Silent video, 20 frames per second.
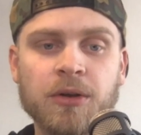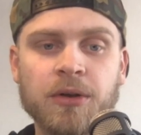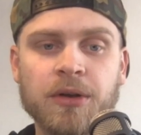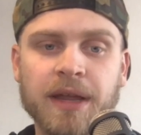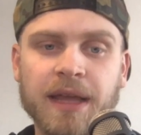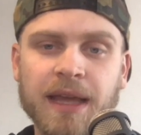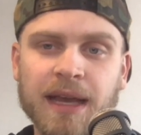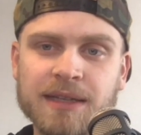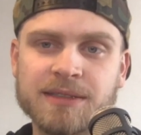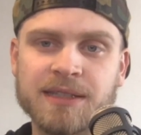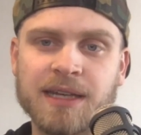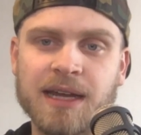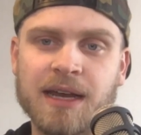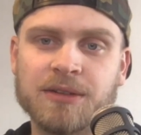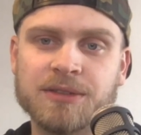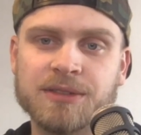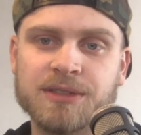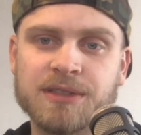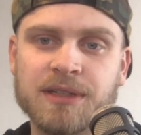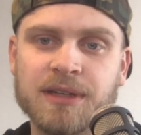or a guest
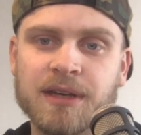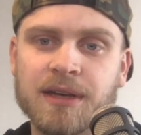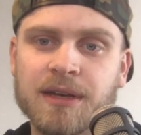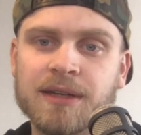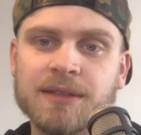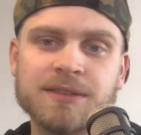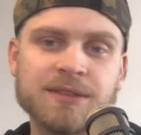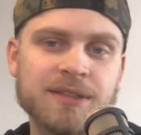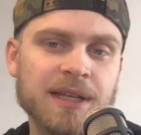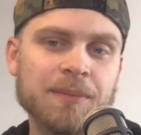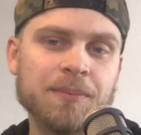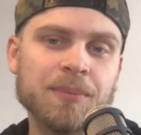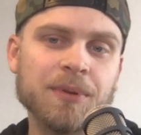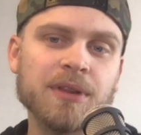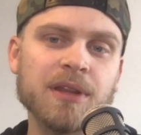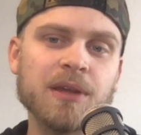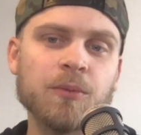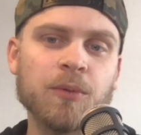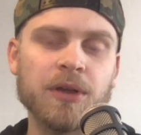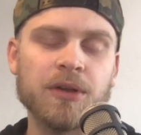house.
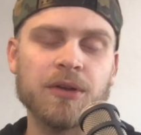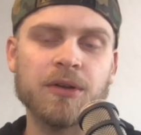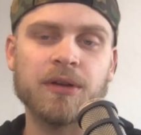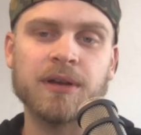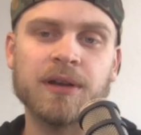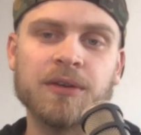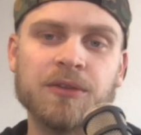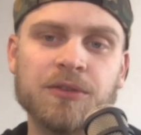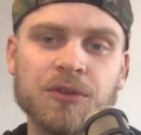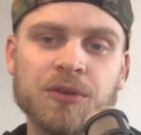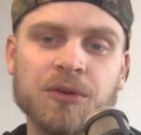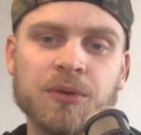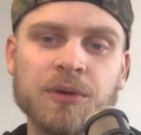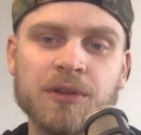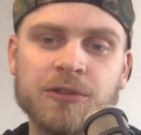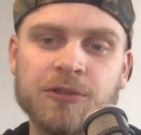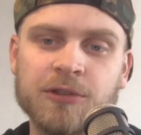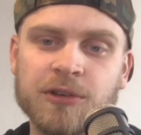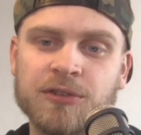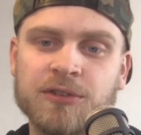Typically, what you're going to do
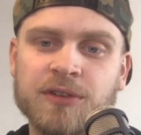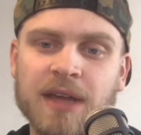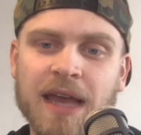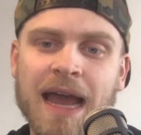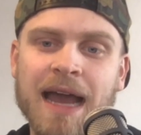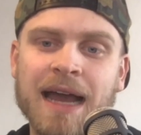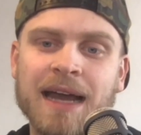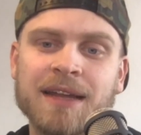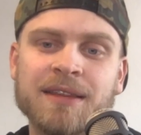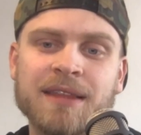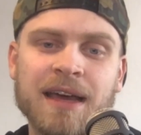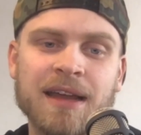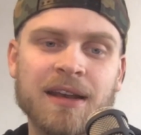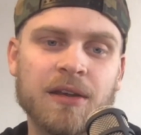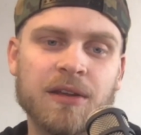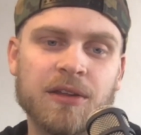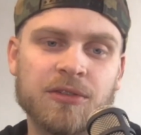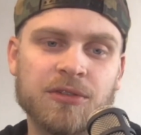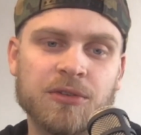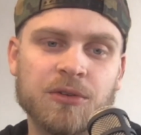is just add that
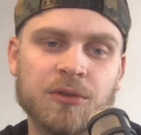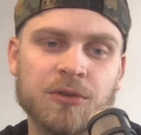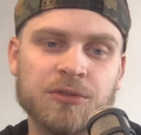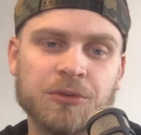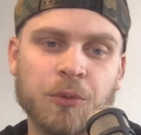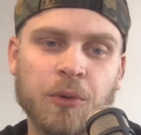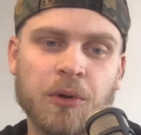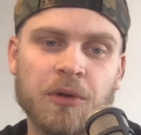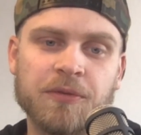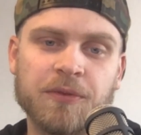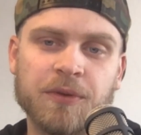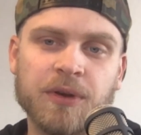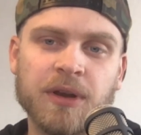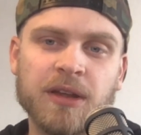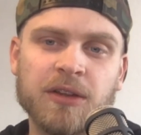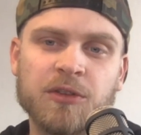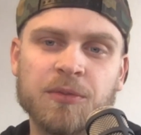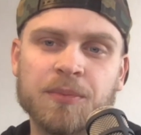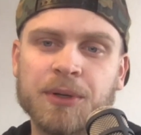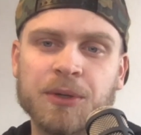additional square
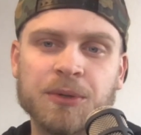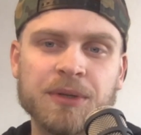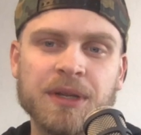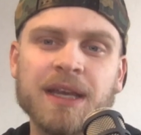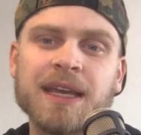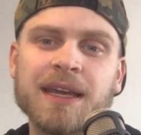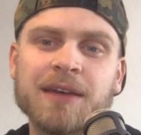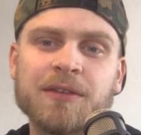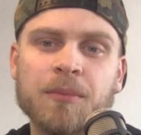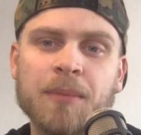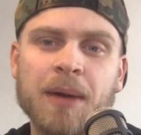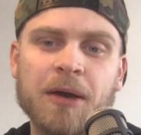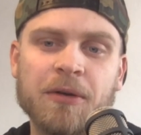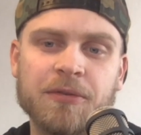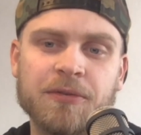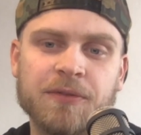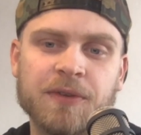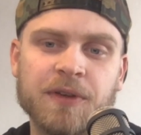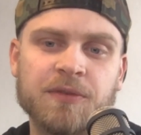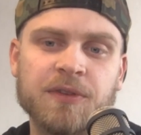footage, but only give about
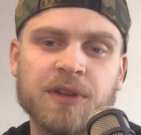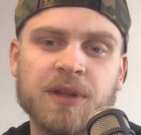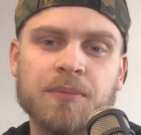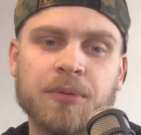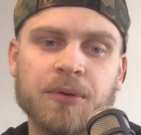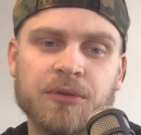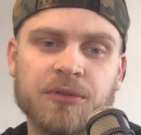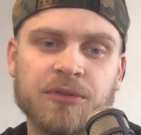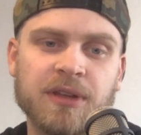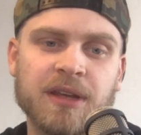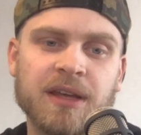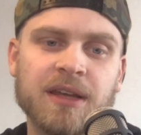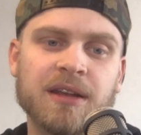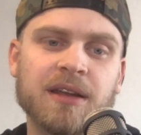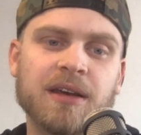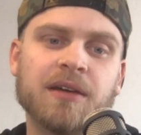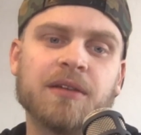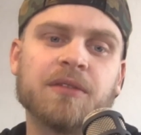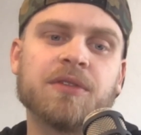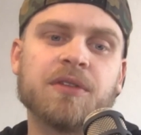50%
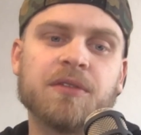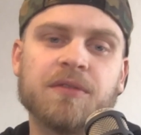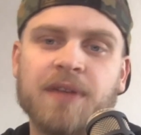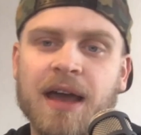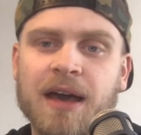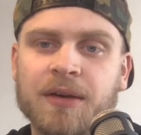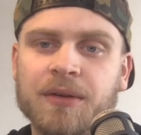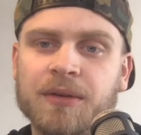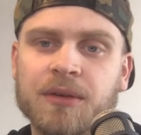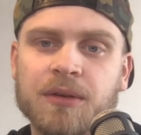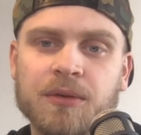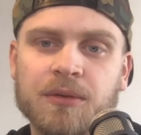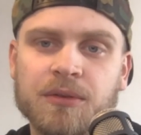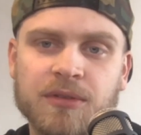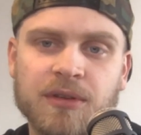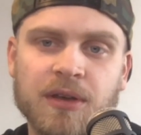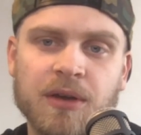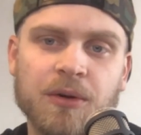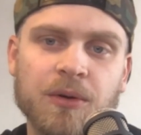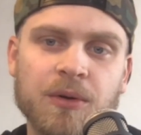of the value.
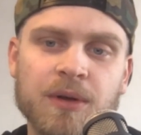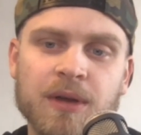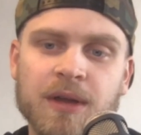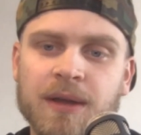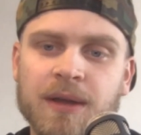So,